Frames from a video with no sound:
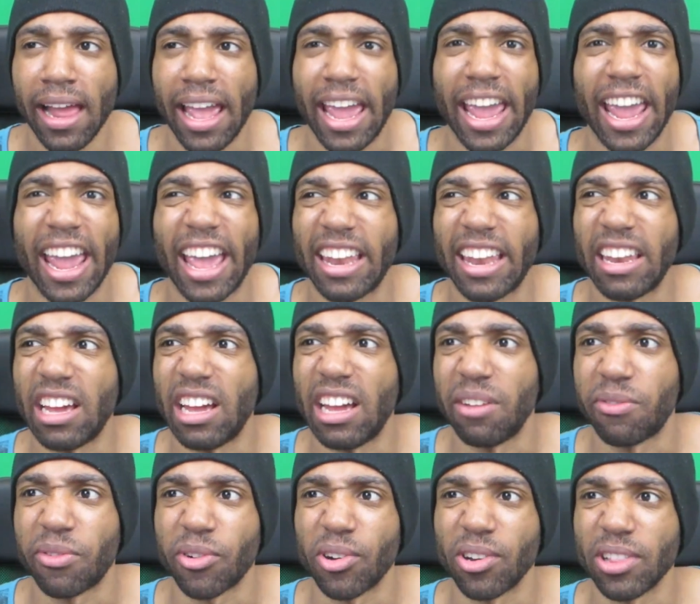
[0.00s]
And
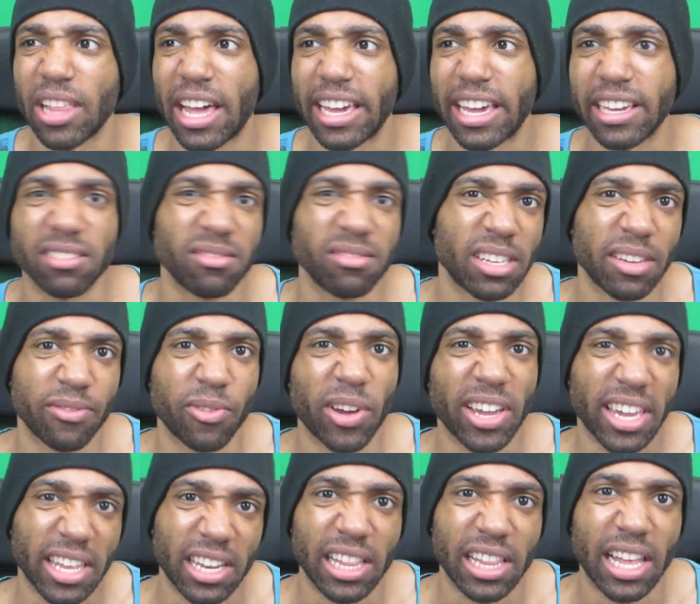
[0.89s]
for like, if
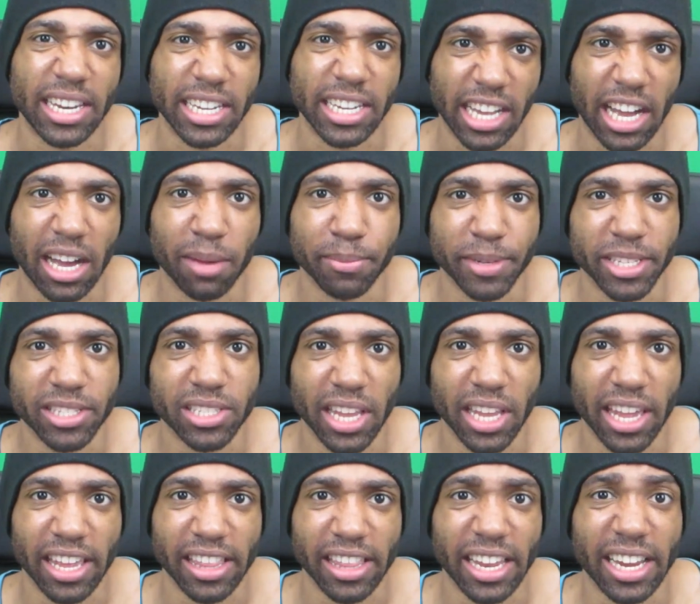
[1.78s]
I get a lot of comments
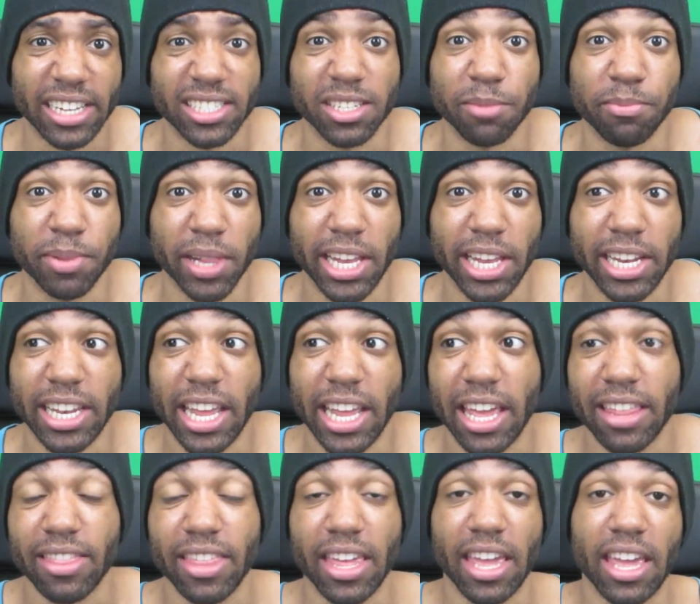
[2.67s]
saying that I should play
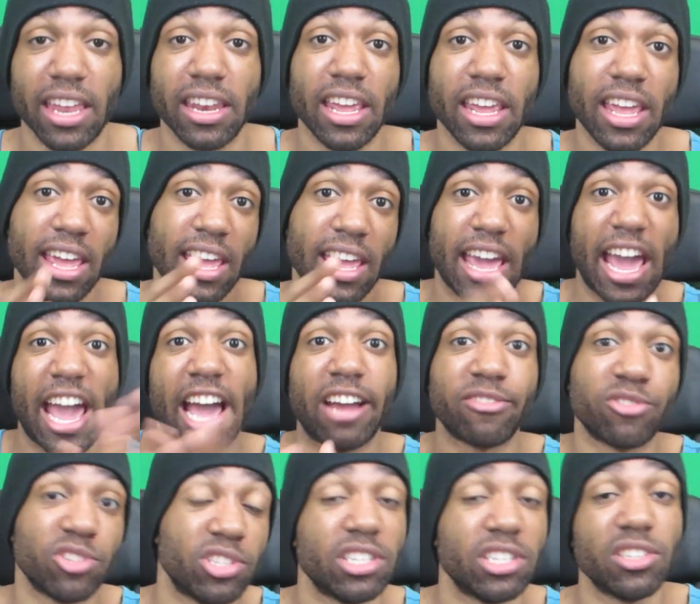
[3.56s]
today, then
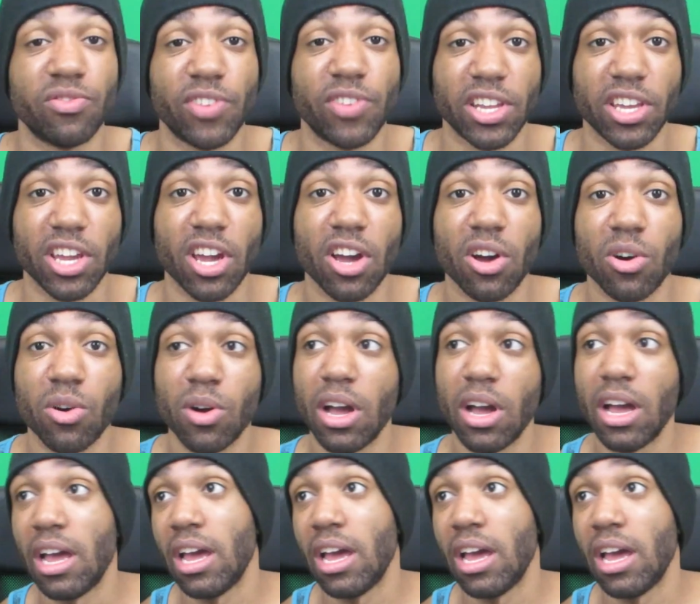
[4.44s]
after this video,